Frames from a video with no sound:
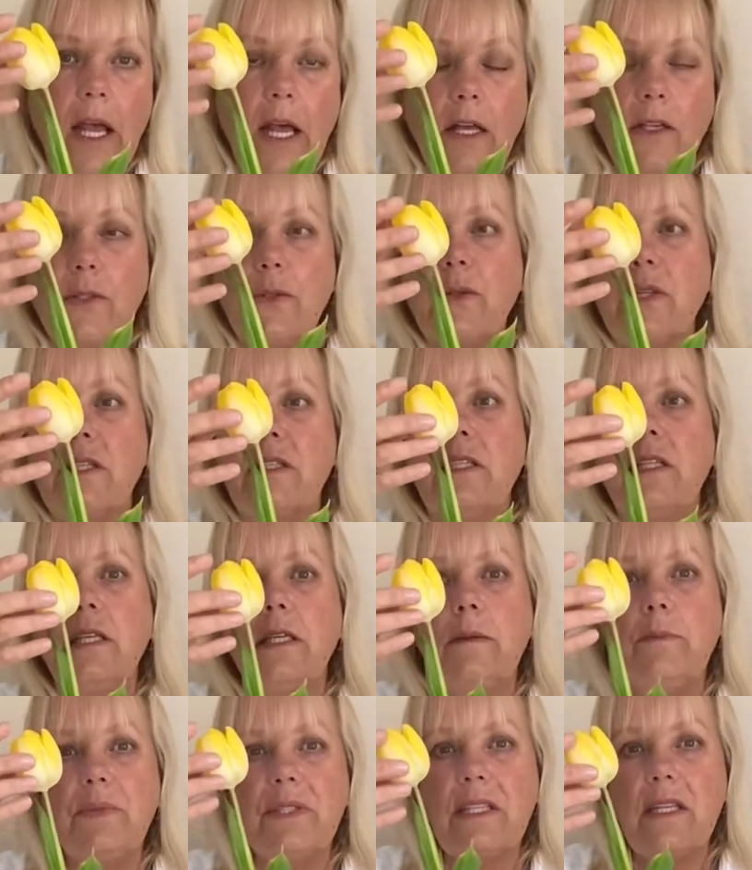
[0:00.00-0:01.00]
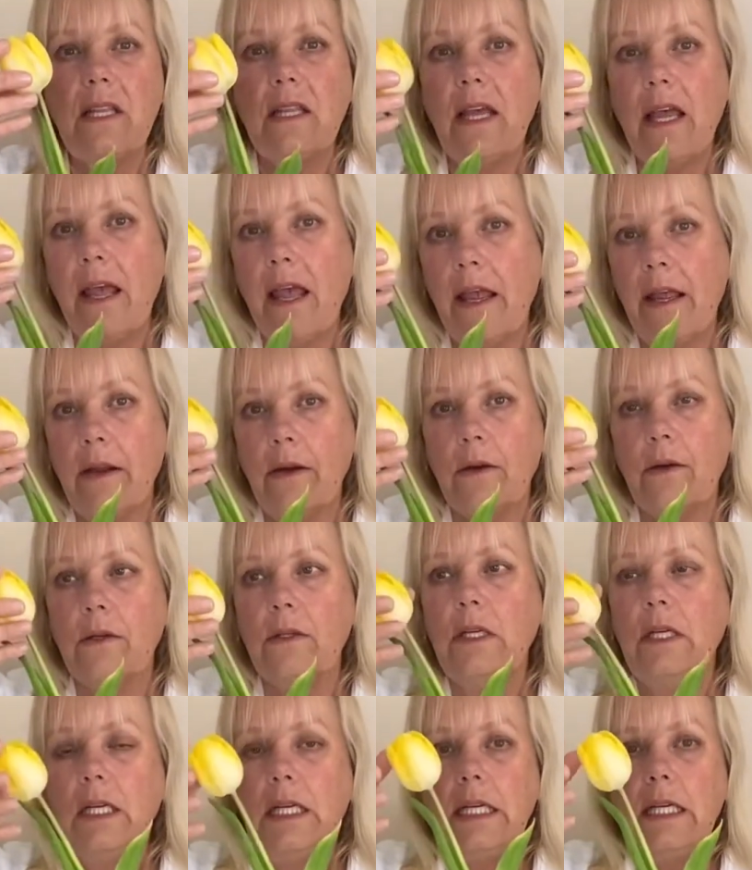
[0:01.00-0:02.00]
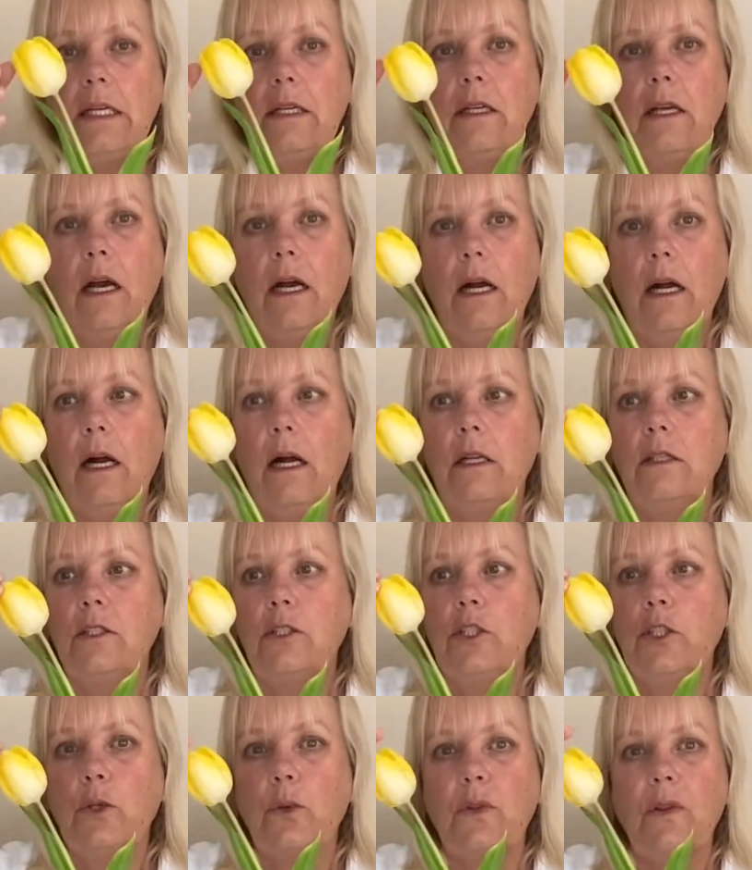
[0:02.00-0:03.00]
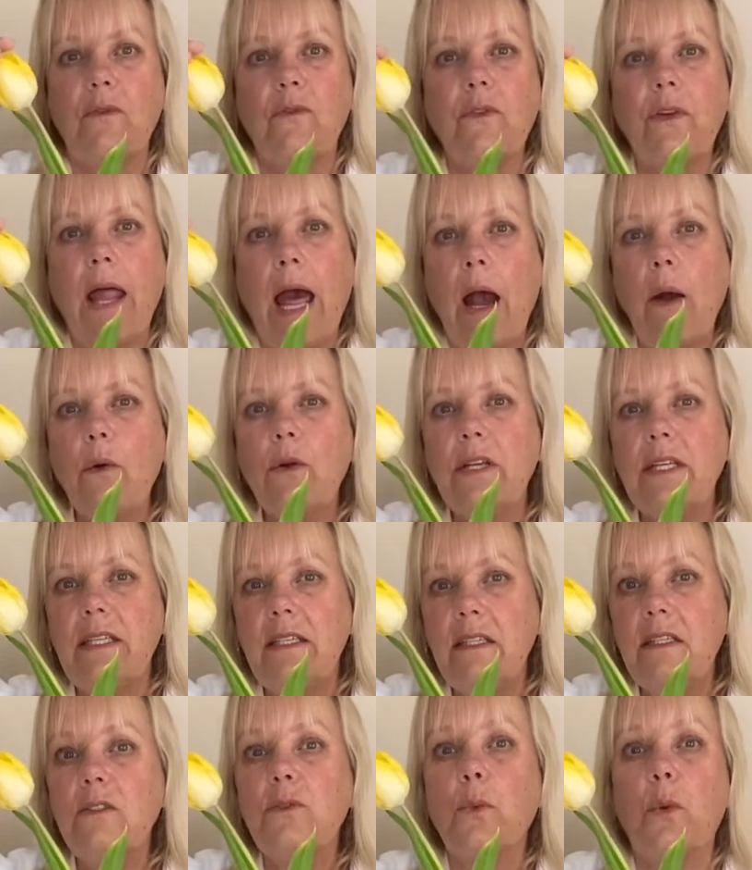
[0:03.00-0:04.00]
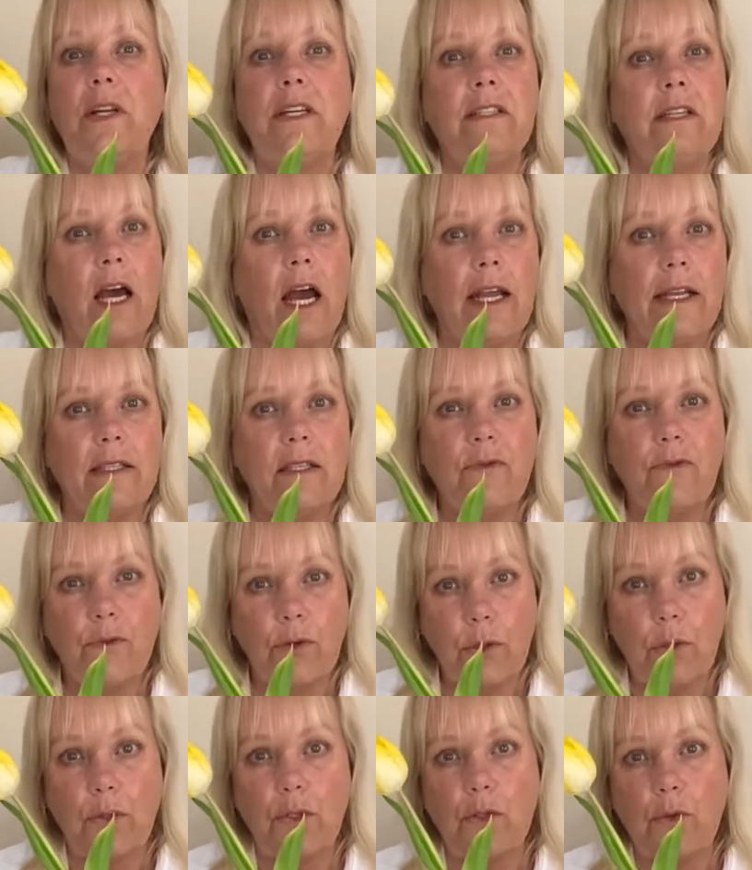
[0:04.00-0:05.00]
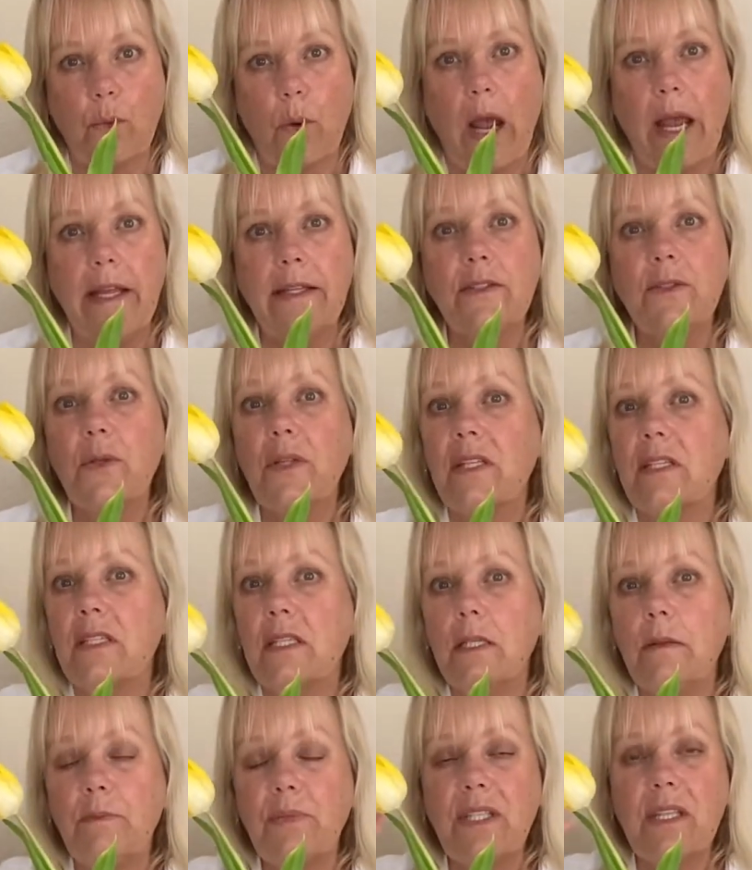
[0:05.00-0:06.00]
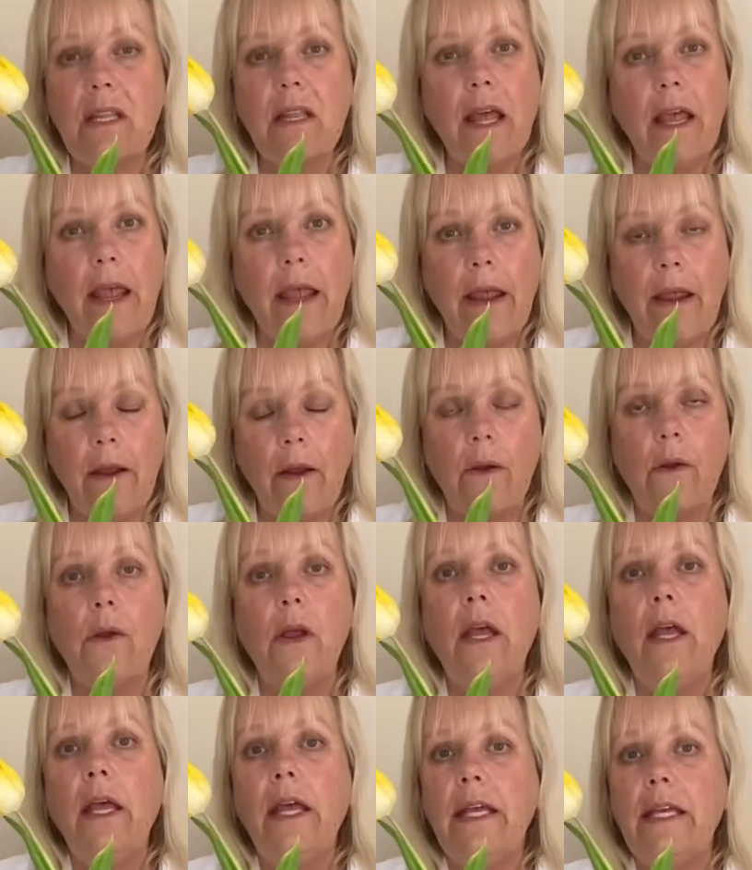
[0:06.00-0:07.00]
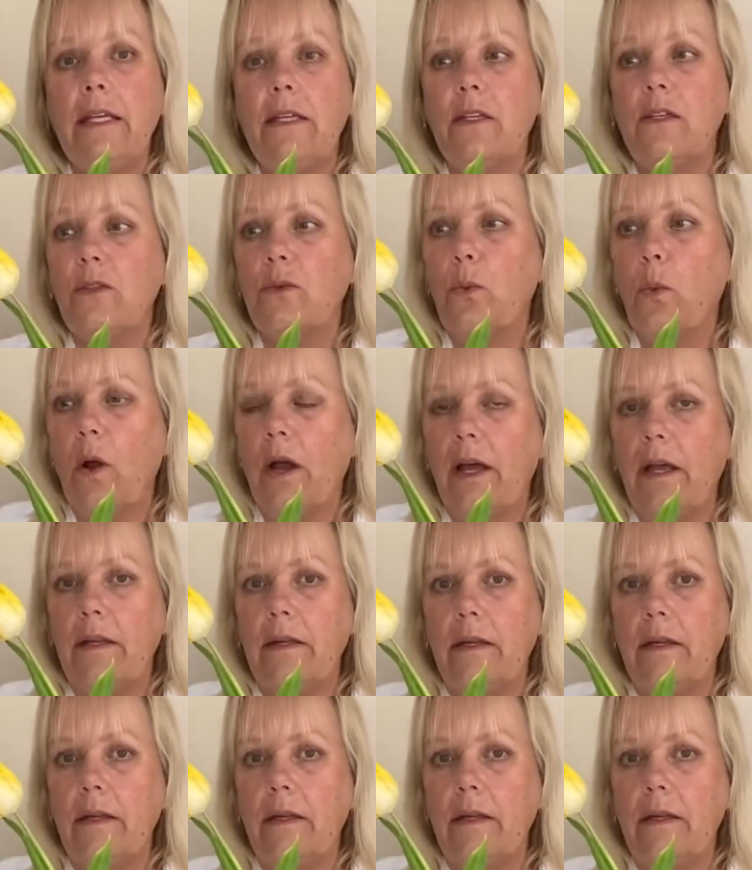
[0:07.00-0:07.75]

So the tips of the hair, the flower is what dies first, right? So the tips of the hair is what,